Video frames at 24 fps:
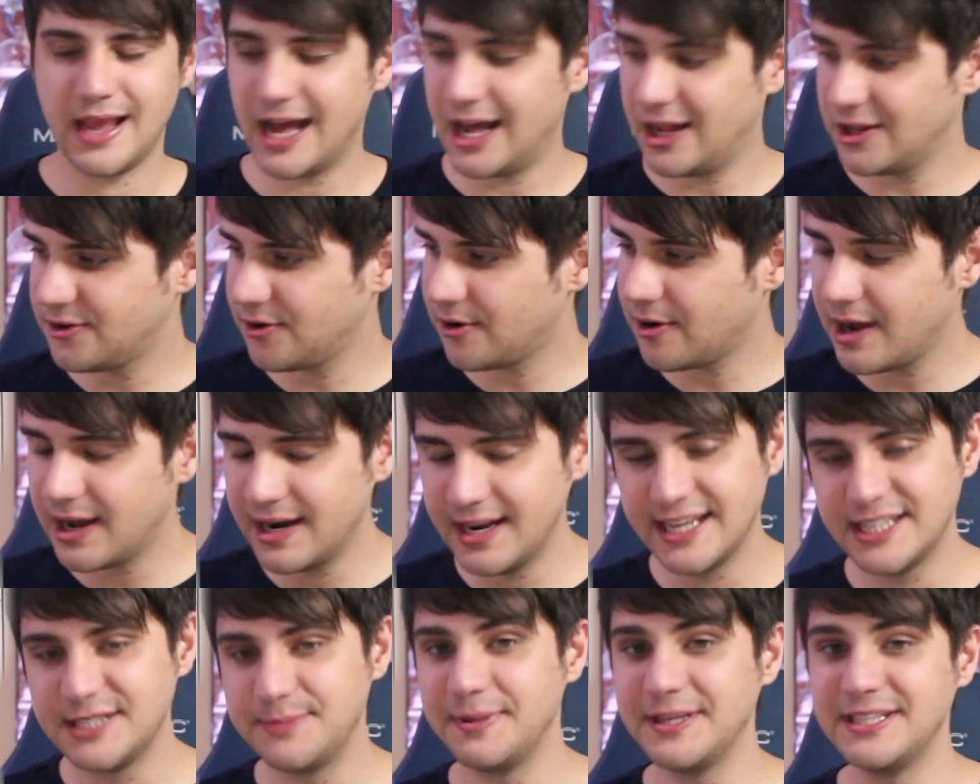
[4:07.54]
Alderaan
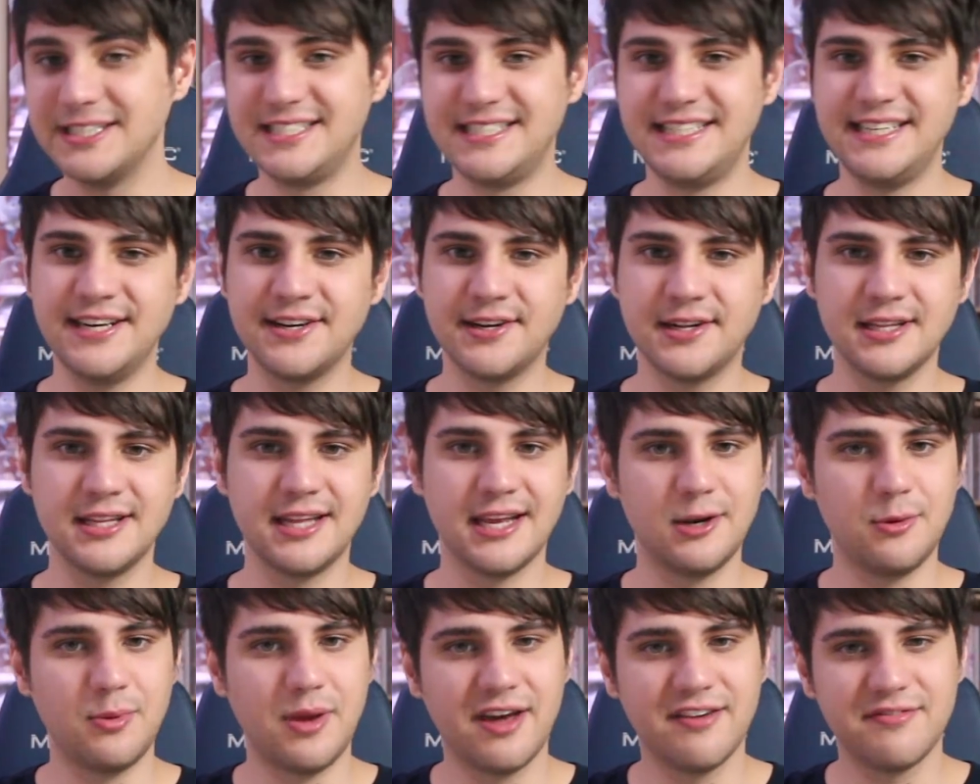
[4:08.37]
has been sealed,
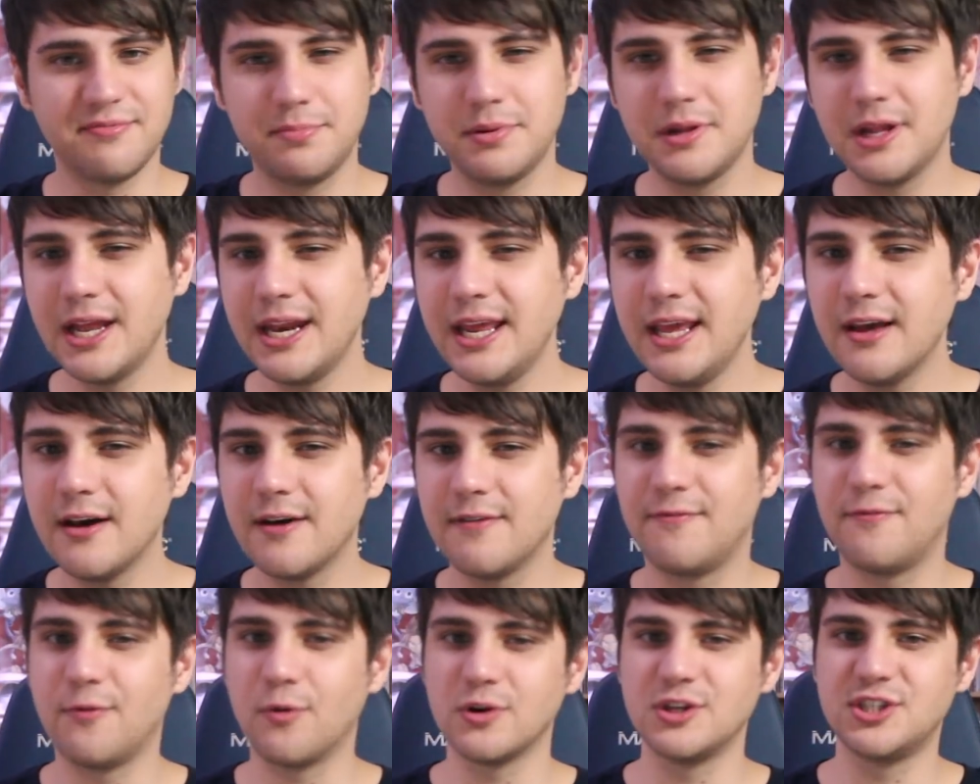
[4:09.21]
and we have plenty
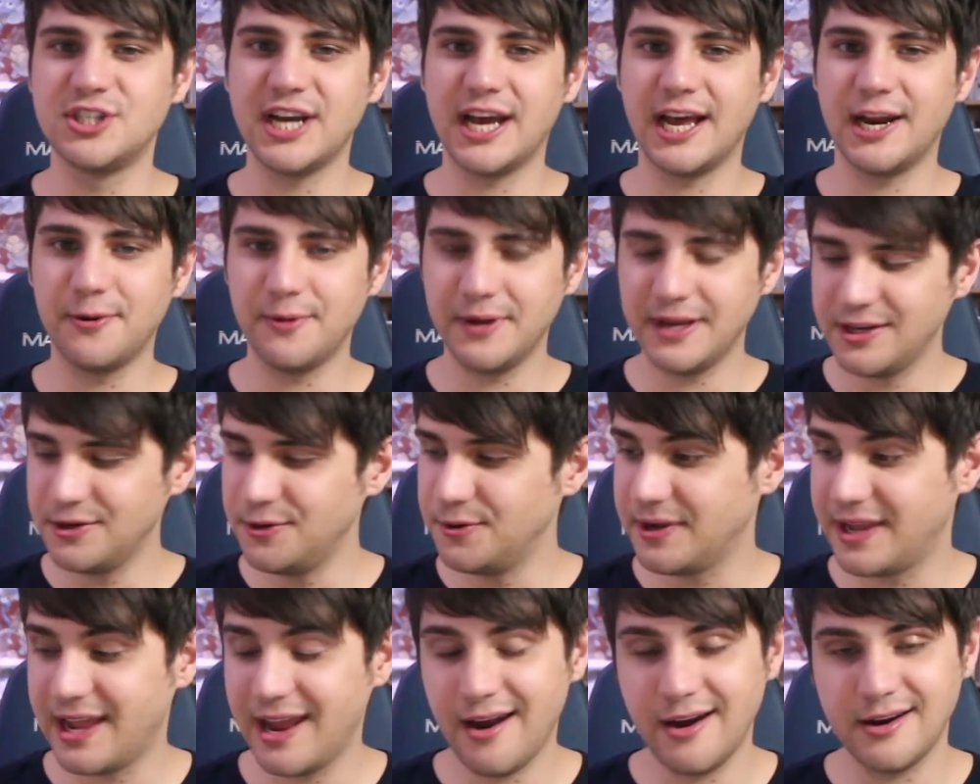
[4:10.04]
of foreshadowing
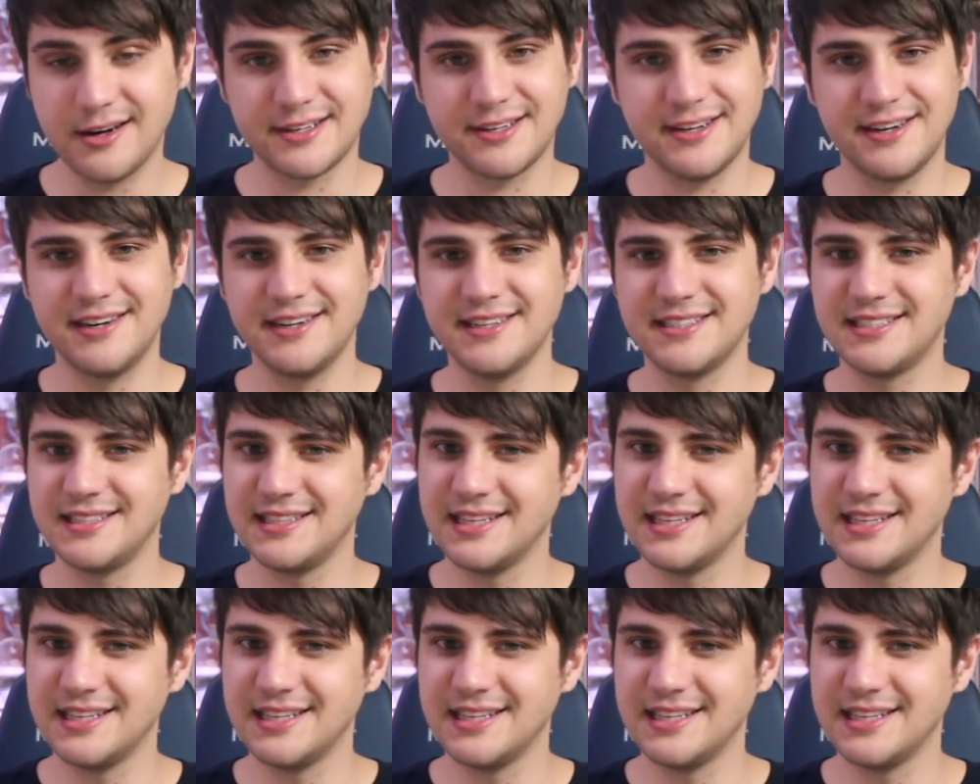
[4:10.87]
new characters.